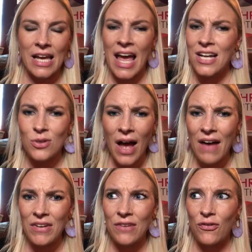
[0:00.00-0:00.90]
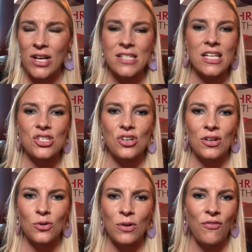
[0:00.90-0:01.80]
Hey, do I have any friends that
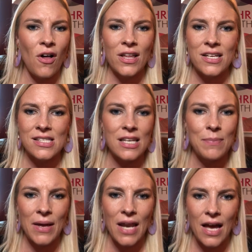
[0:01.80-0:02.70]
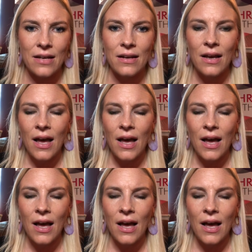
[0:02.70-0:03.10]
struggle with falling asleep at night?